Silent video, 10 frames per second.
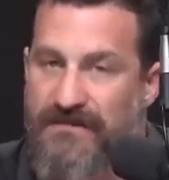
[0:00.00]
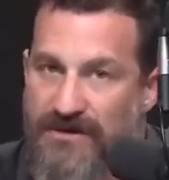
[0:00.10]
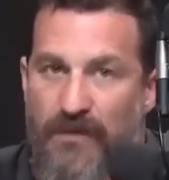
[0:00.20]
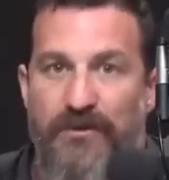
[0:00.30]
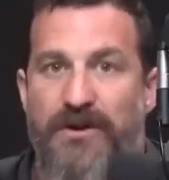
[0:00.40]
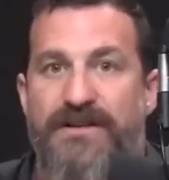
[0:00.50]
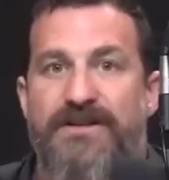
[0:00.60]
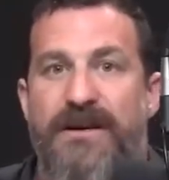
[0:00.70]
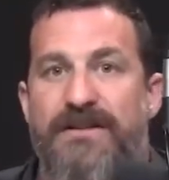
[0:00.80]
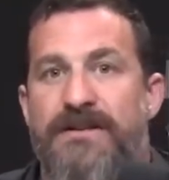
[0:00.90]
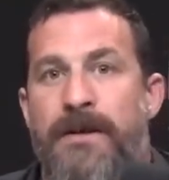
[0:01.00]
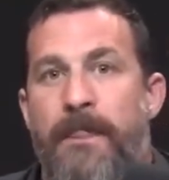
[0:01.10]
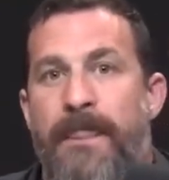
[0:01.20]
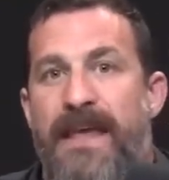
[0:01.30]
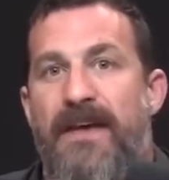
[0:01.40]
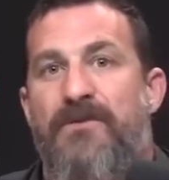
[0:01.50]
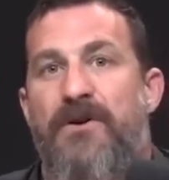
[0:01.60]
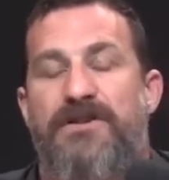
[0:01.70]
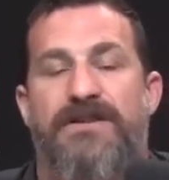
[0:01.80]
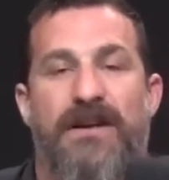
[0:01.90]
So for instance, if
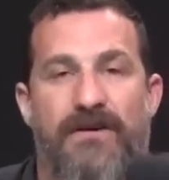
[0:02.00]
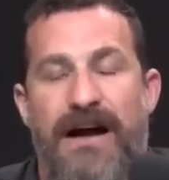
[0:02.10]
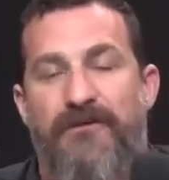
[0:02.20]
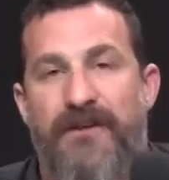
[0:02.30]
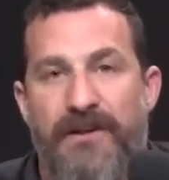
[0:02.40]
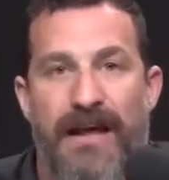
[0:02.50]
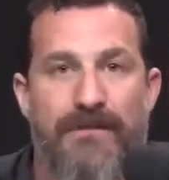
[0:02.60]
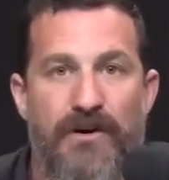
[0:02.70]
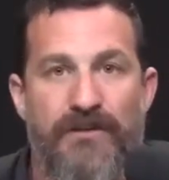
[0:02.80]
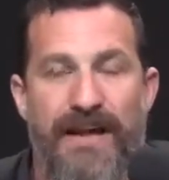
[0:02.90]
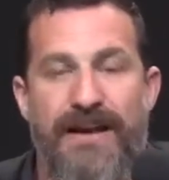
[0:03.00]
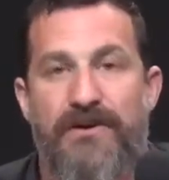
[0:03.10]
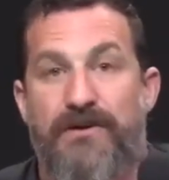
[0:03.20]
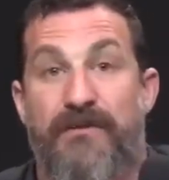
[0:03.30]
you're sitting around feeling amotivated,